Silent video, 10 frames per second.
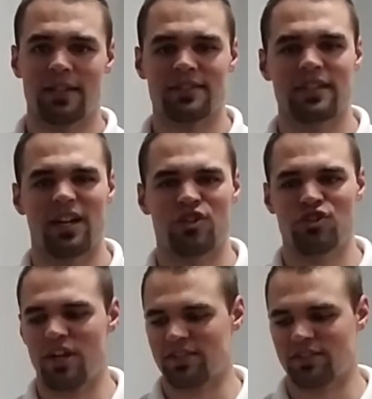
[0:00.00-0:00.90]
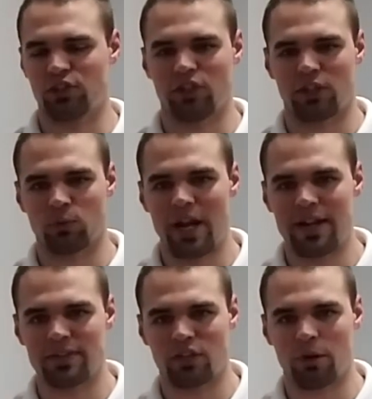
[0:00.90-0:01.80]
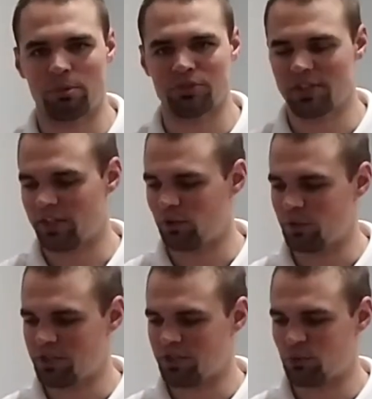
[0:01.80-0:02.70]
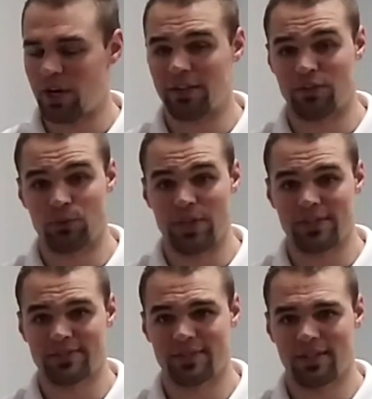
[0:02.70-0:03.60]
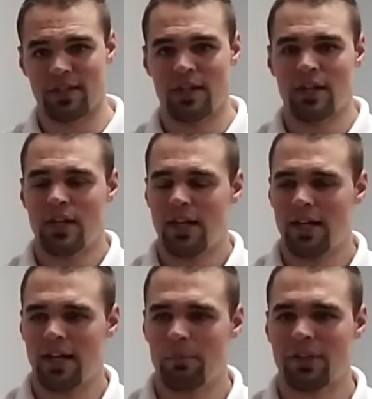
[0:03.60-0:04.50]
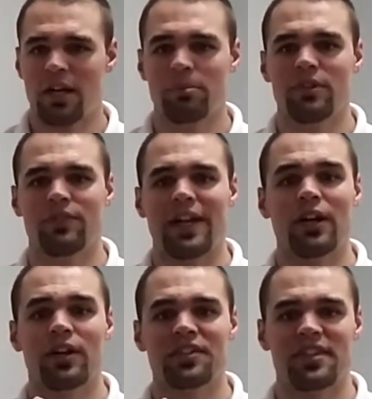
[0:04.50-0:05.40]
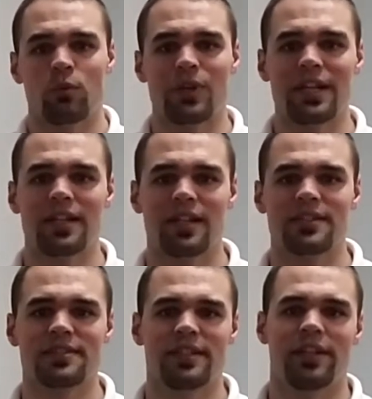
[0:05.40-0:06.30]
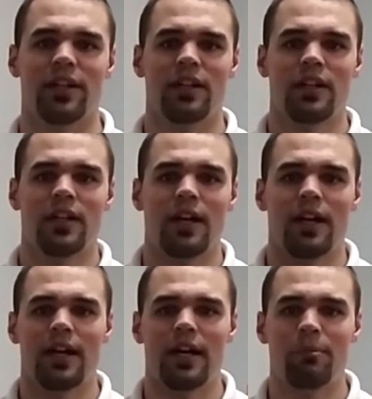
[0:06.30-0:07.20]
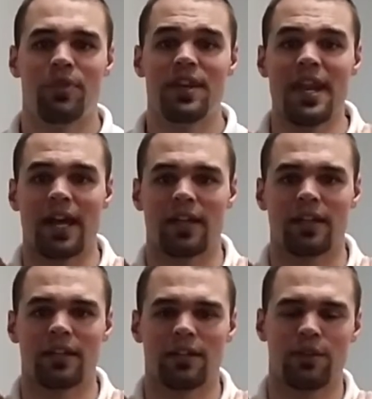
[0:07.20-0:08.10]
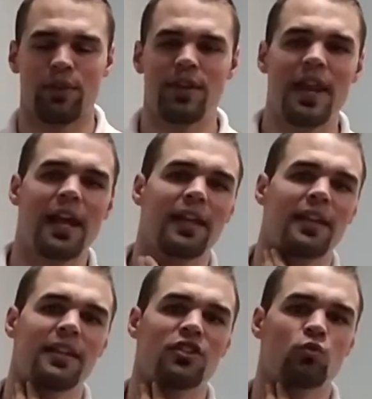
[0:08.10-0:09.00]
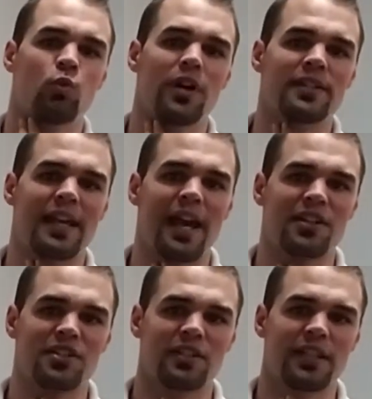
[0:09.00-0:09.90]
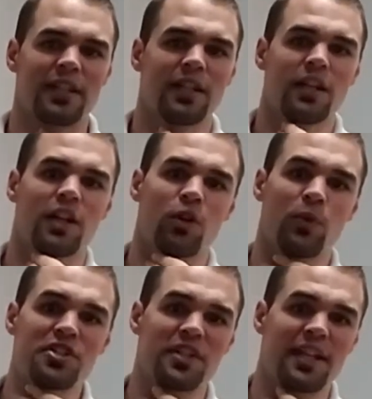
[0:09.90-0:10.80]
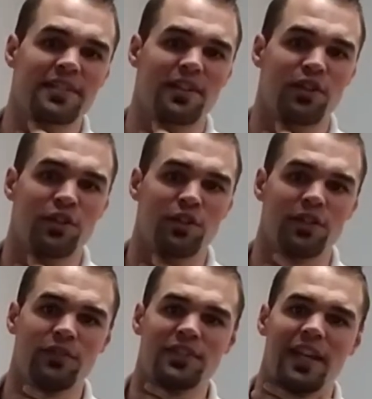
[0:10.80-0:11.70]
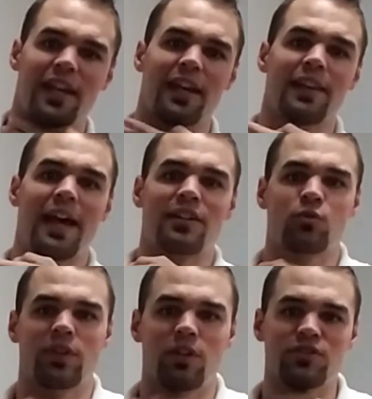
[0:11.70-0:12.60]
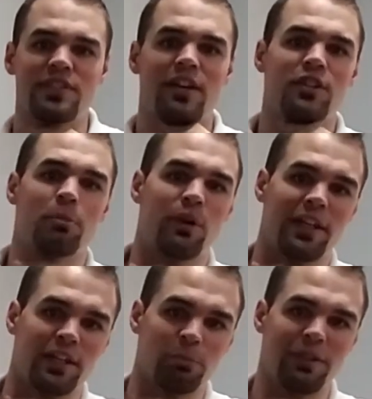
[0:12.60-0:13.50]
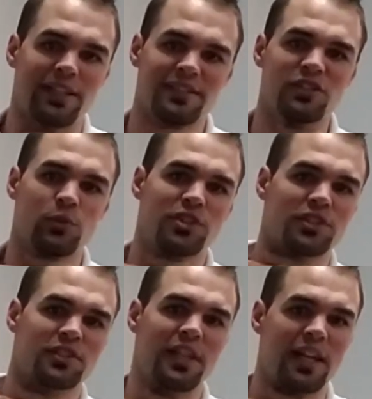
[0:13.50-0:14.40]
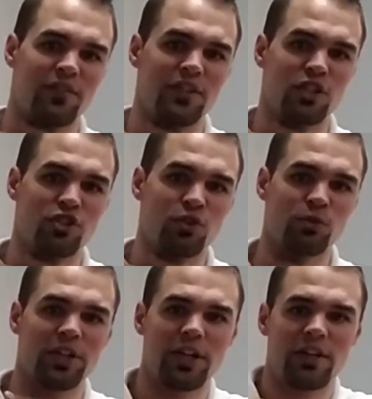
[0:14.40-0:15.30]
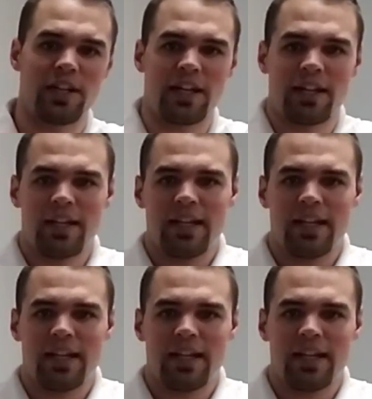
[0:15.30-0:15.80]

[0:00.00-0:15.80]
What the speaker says: It's not just looking right at the carpal tunnel, which is right at the wrist. A couple of areas that we need to consider. The neck. The neck is what actually originates the nerves, and that's what goes down your brachial plexus, which is kind of in your shoulder area